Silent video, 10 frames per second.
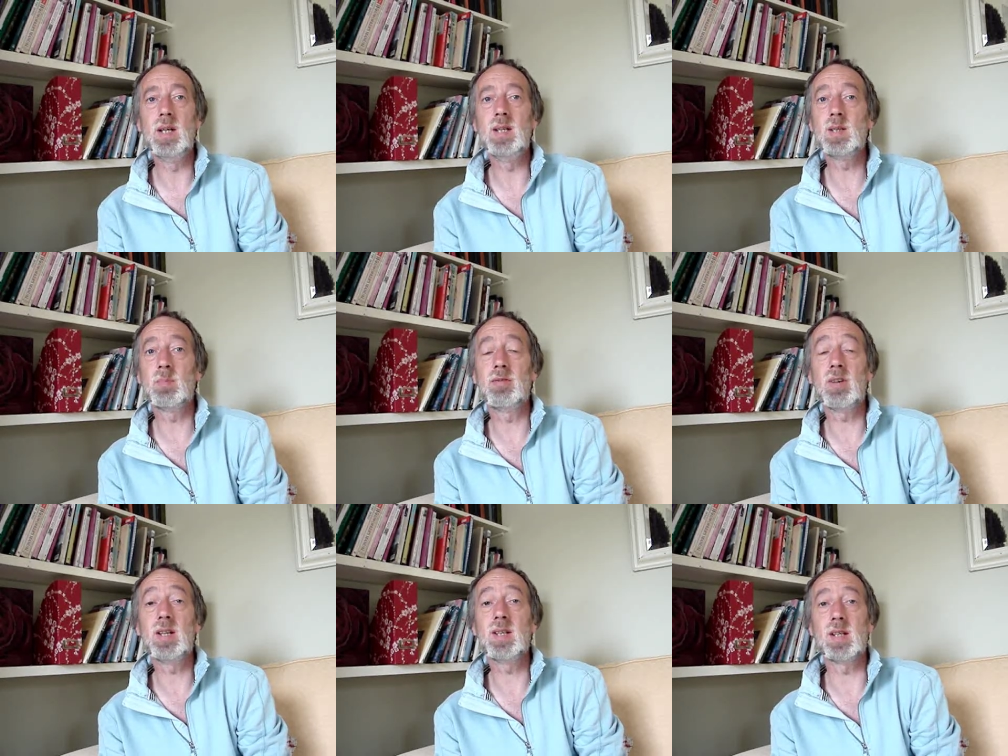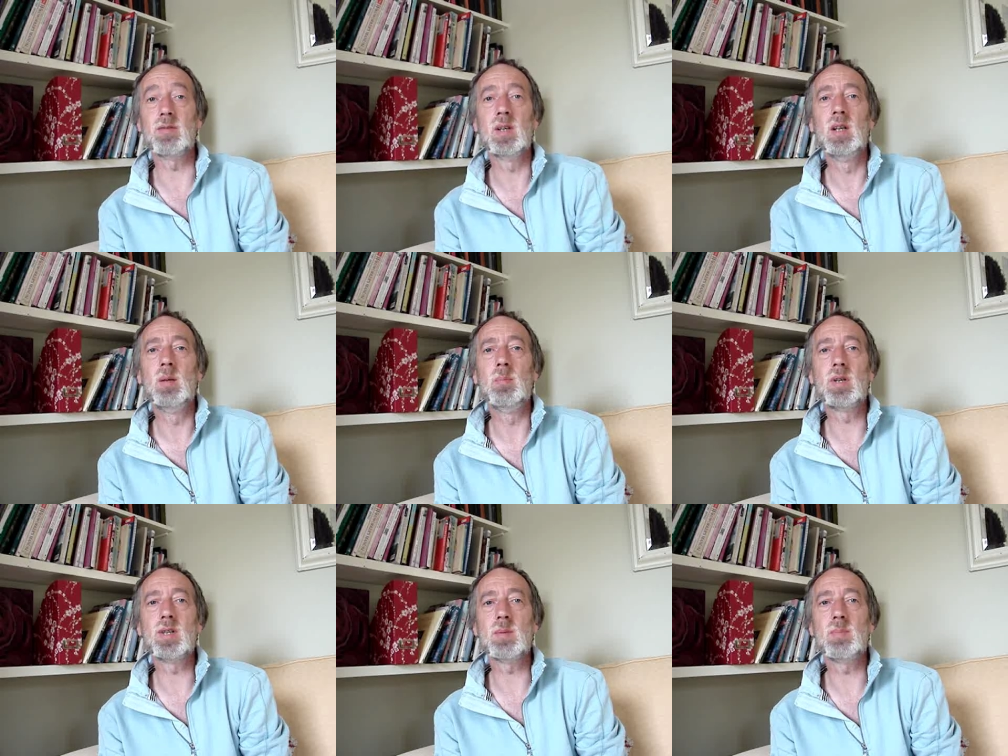It is pervasive
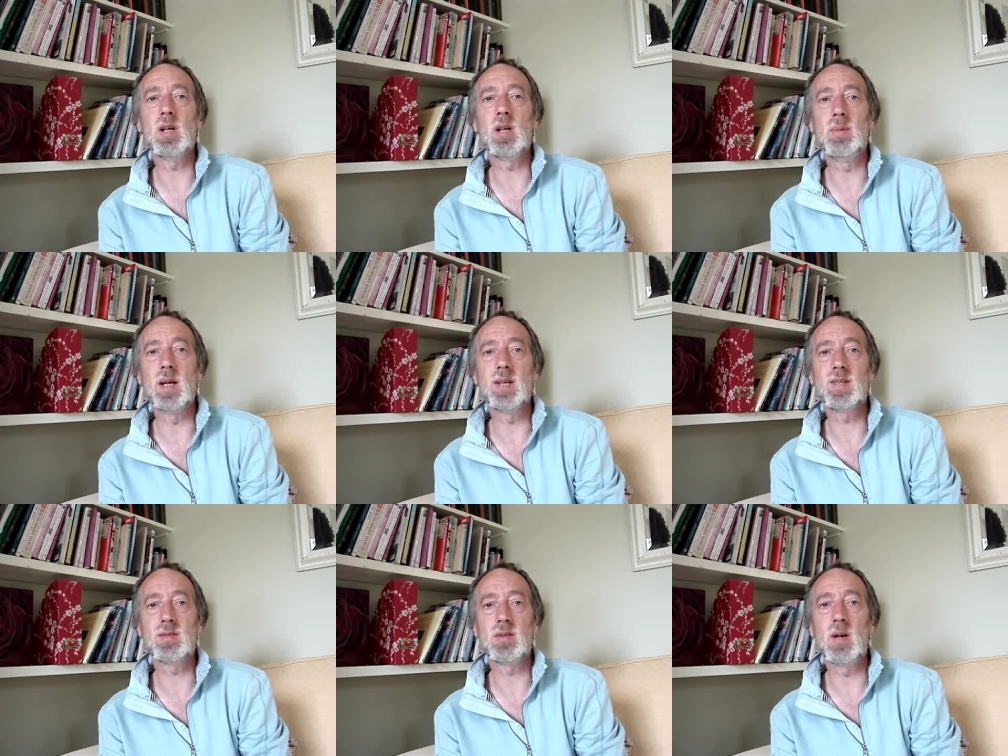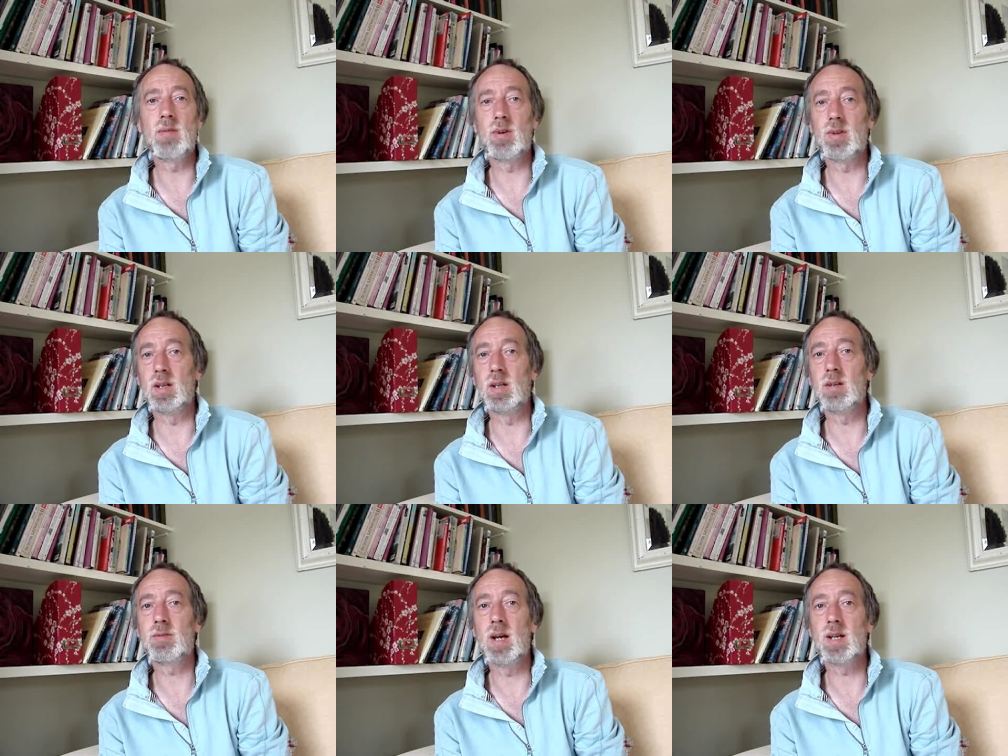because it permeates through everything and
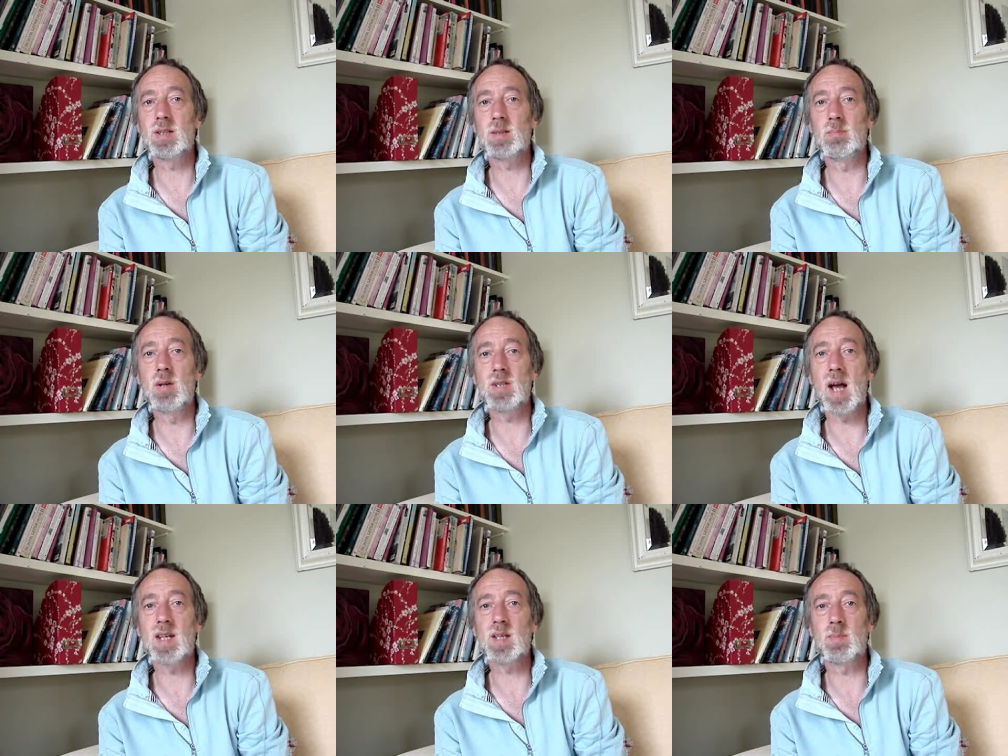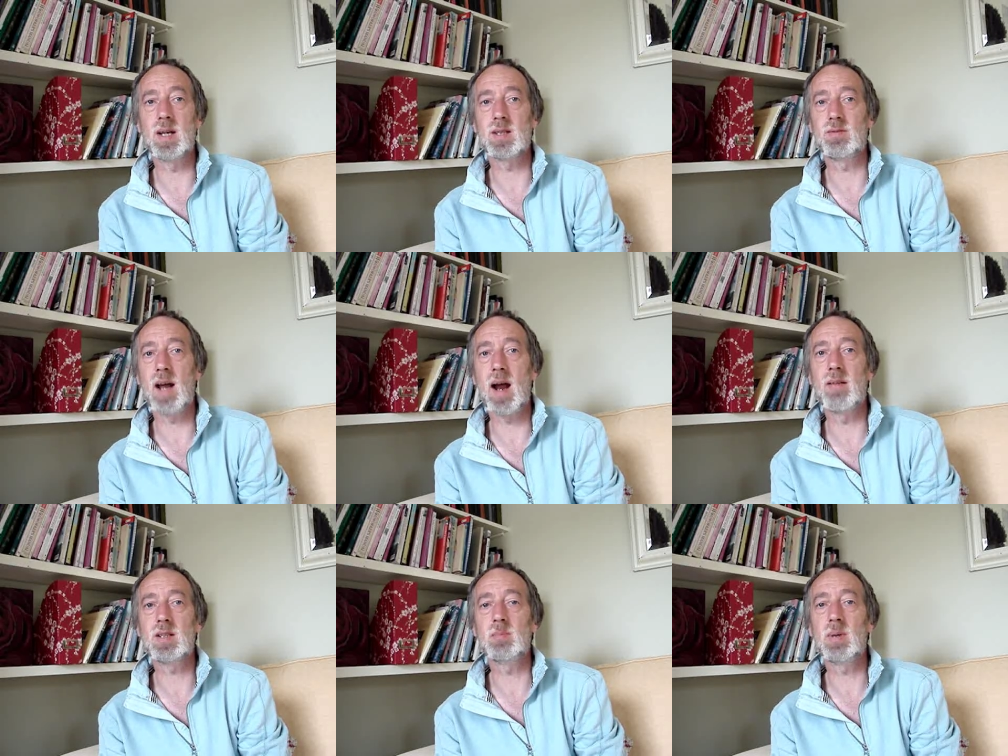affects most aspects of
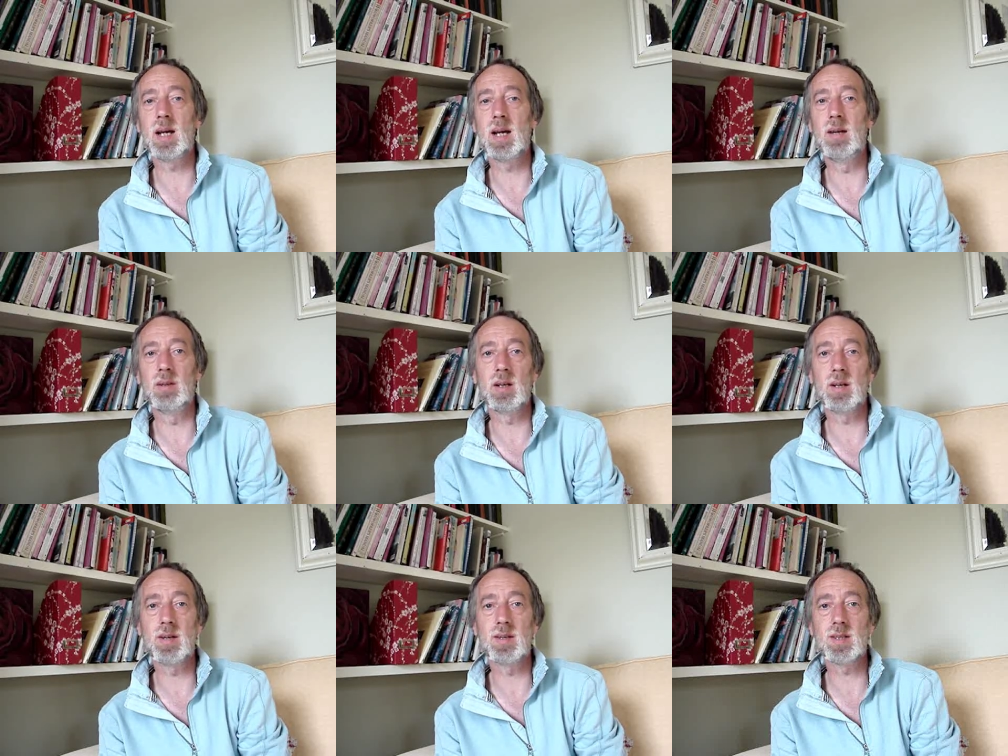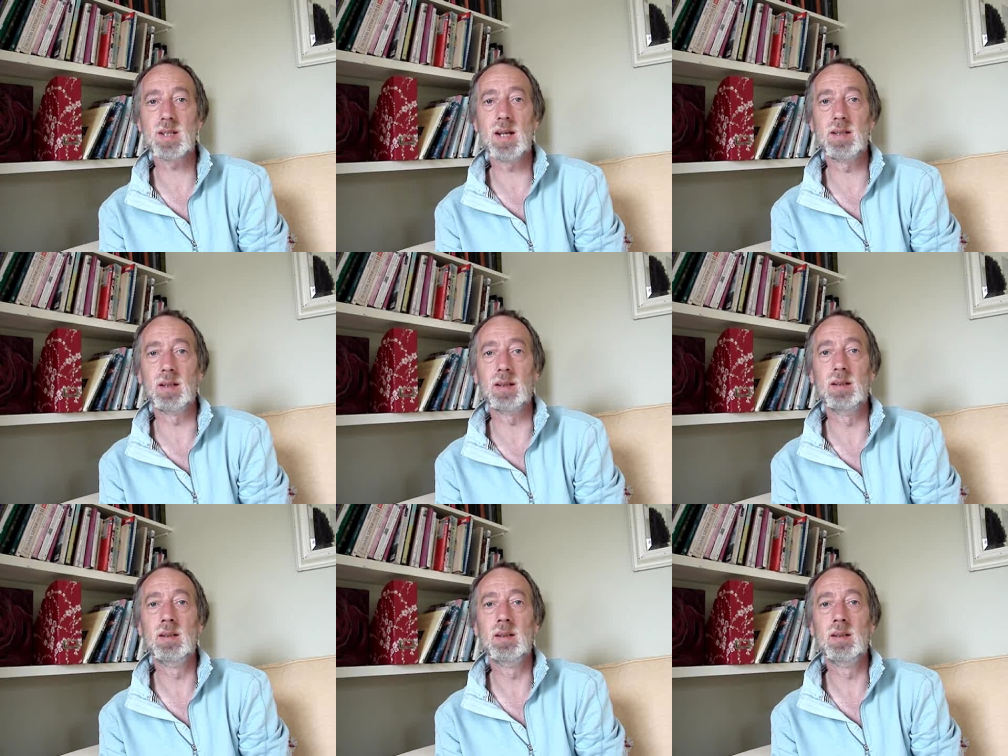character, behaviour and understanding.